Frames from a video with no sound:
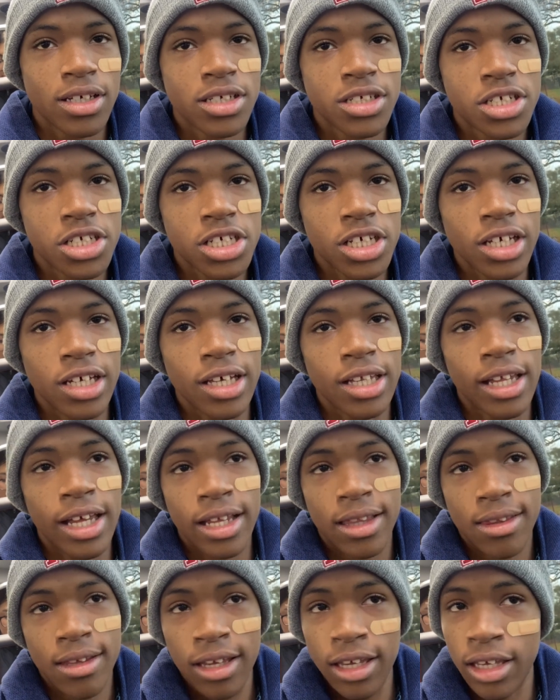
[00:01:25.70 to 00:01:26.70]
She
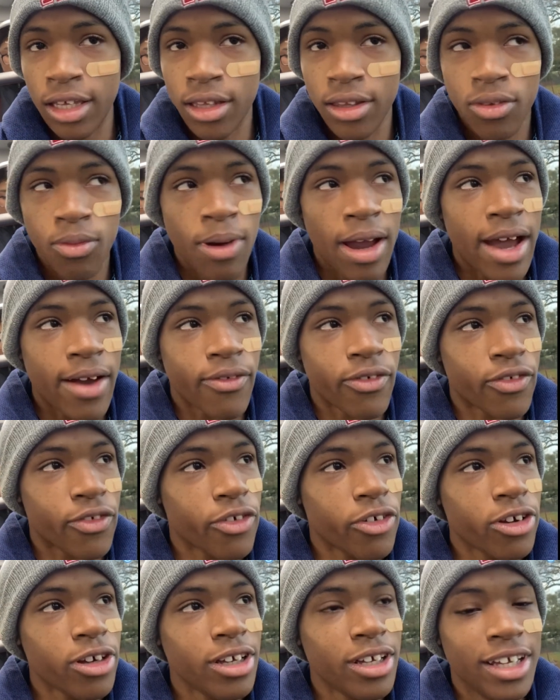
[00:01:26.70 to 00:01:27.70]
lets kids ride for
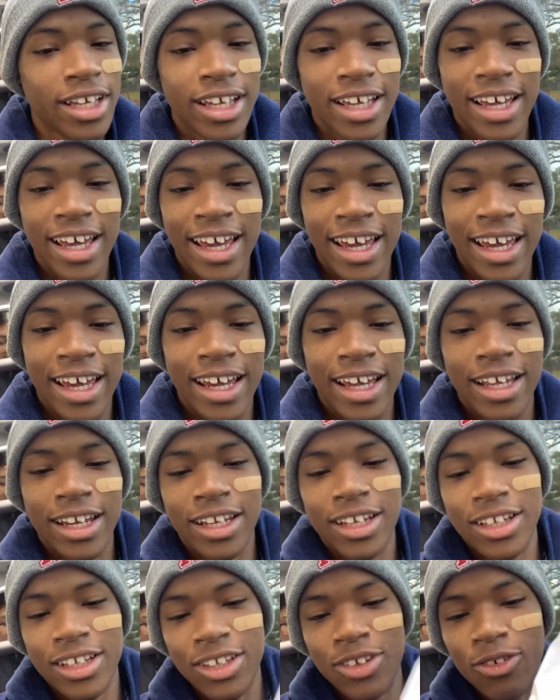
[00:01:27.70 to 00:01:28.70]
free and
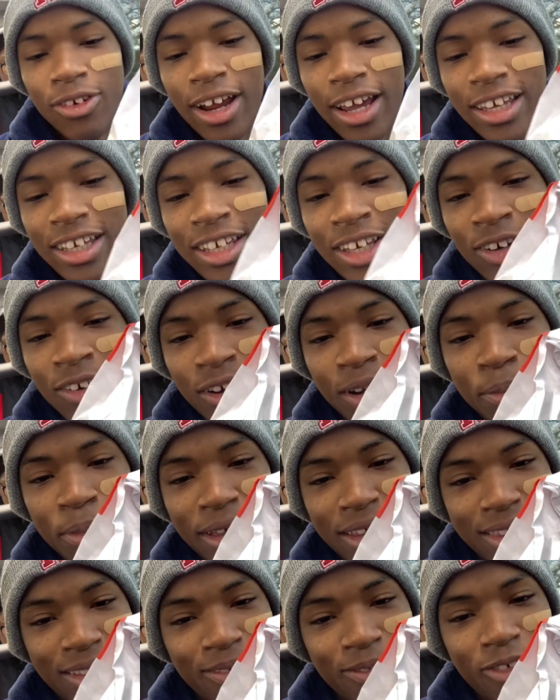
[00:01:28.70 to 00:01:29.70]
can't eat on the
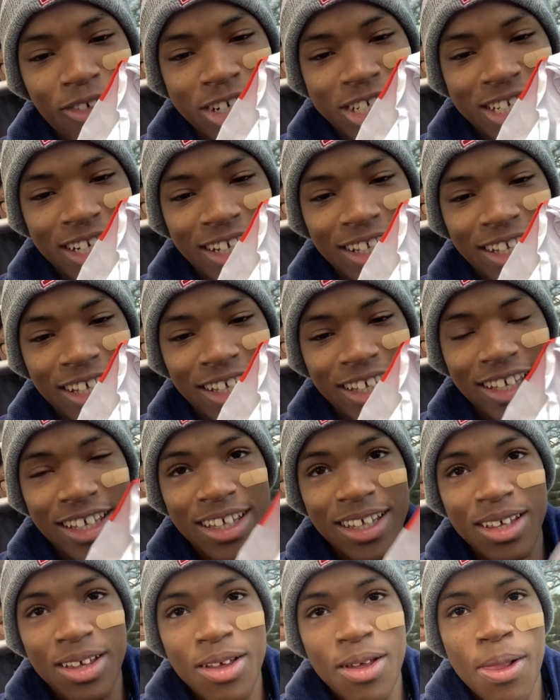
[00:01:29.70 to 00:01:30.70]
bus, unfortunately.
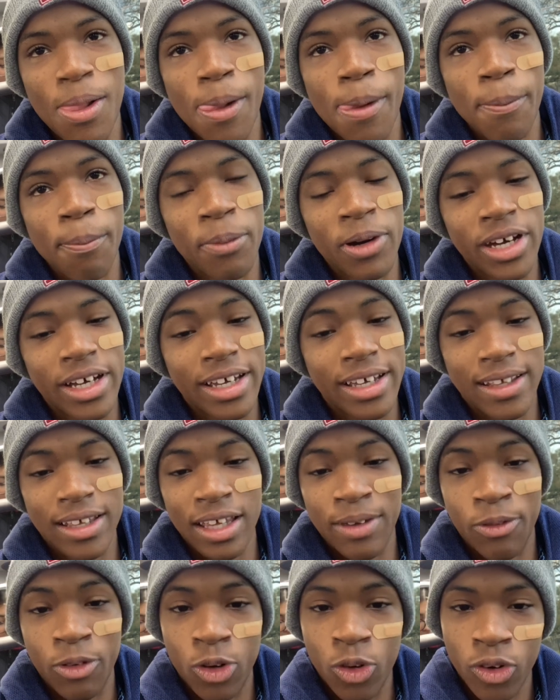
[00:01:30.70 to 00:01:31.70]
But
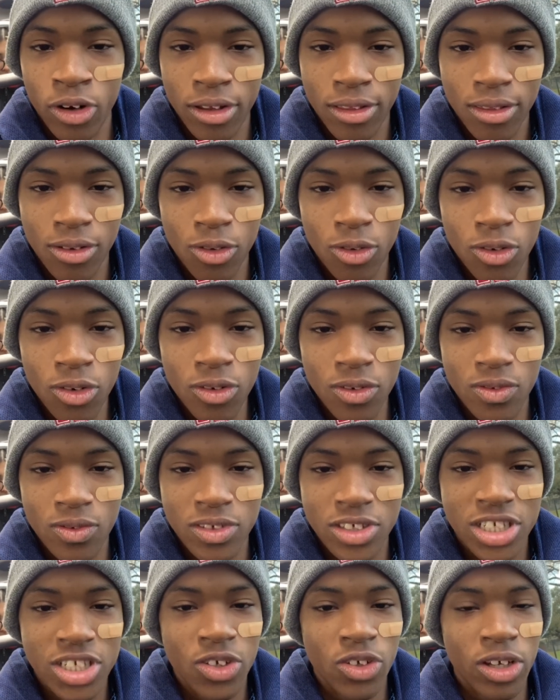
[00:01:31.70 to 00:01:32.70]
if you're going to school,
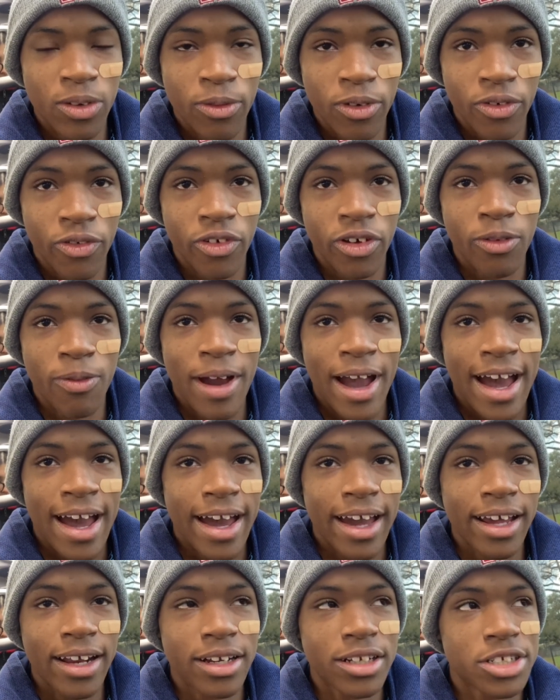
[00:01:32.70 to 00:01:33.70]
she'll give you a free
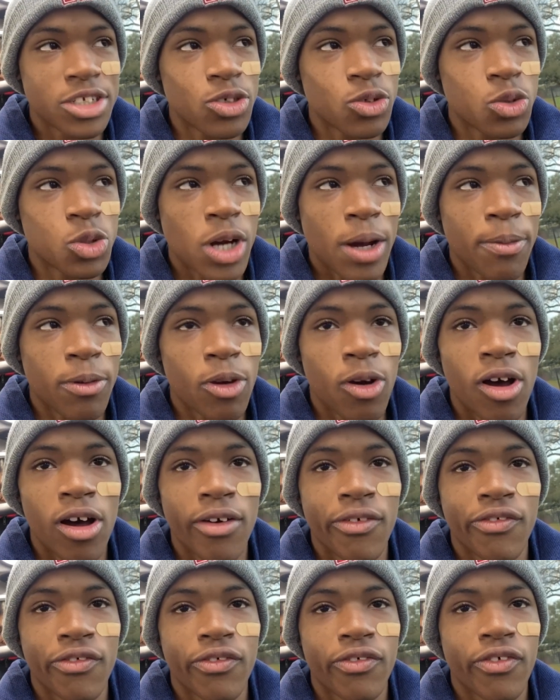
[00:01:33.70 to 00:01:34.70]
ride. She'll drop you
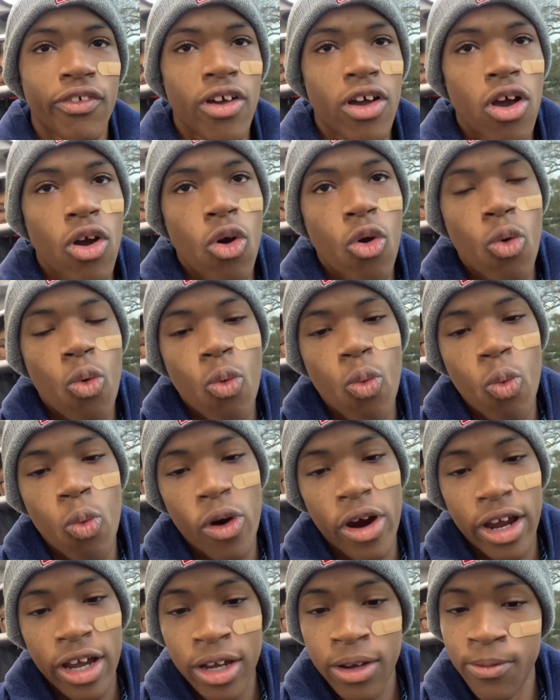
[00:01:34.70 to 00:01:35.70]
off
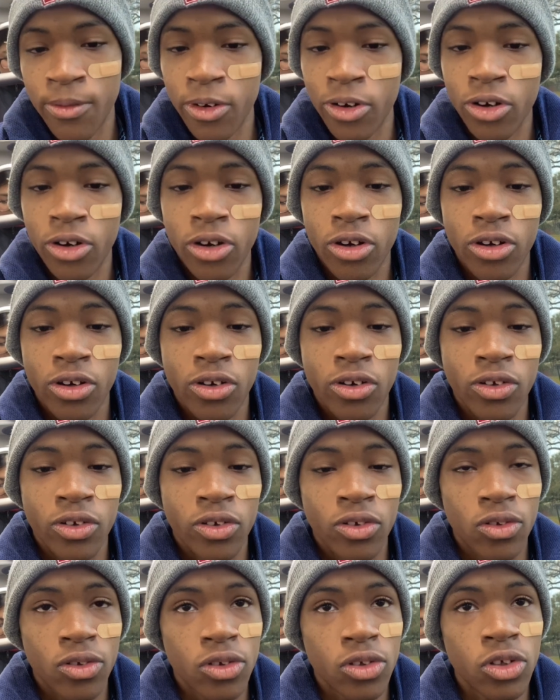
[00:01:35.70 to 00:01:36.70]
wherever
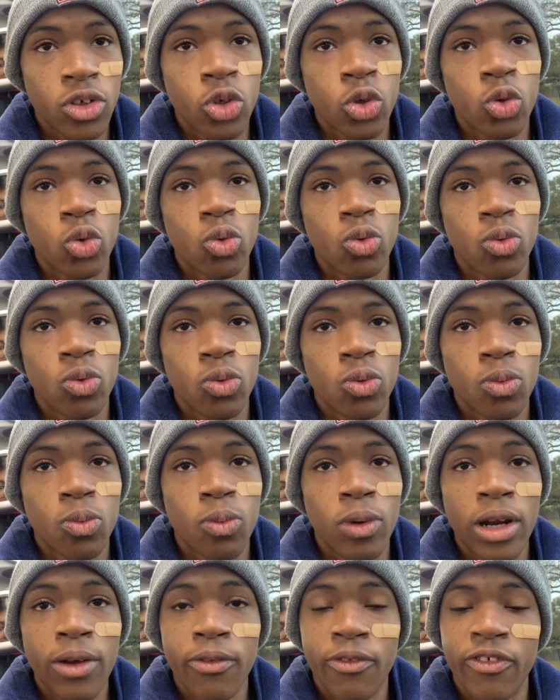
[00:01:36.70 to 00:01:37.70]
you,
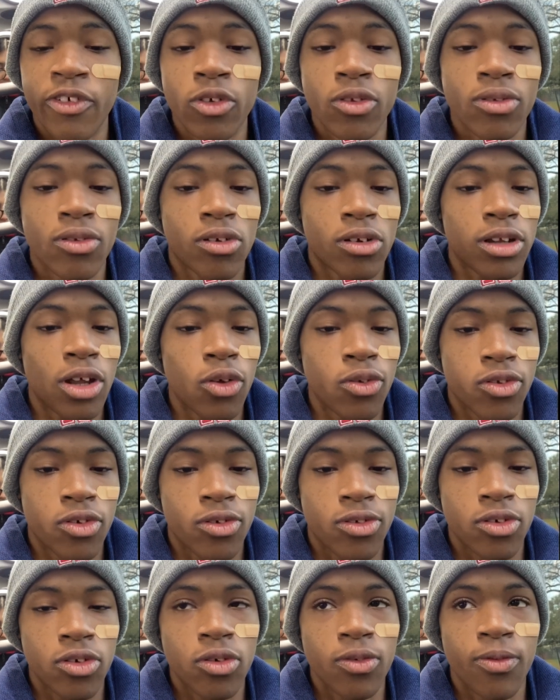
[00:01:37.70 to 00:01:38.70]
whatever feels closer
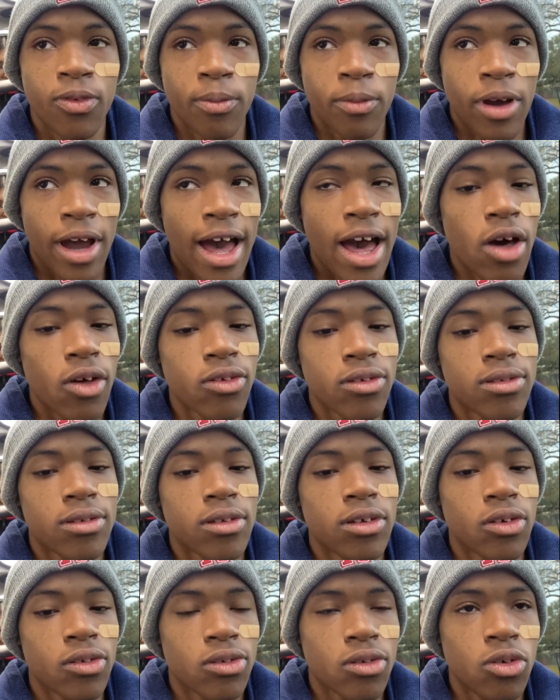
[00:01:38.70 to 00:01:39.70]
to you, from your house,
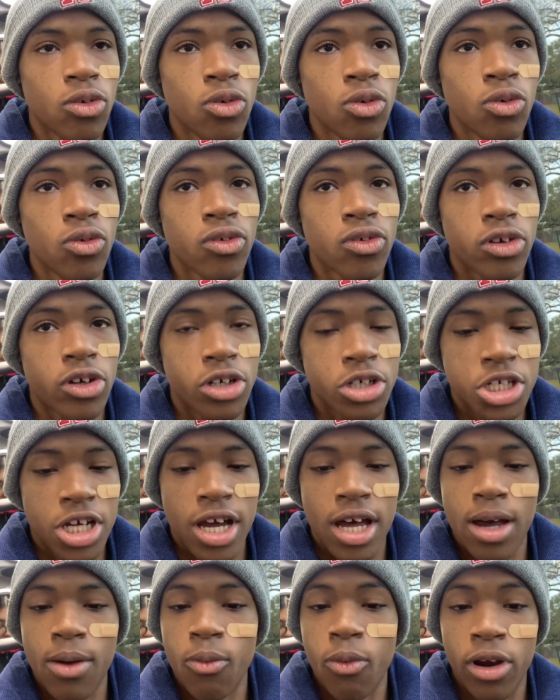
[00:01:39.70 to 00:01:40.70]
to your school, to your
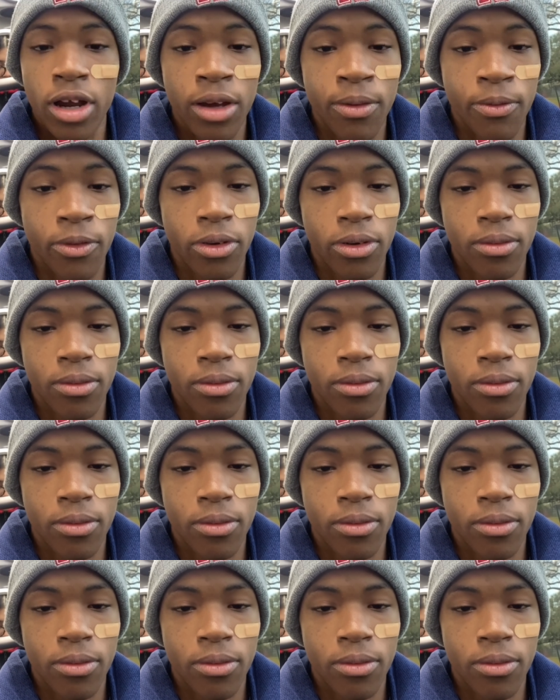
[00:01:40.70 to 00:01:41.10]
job, wherever.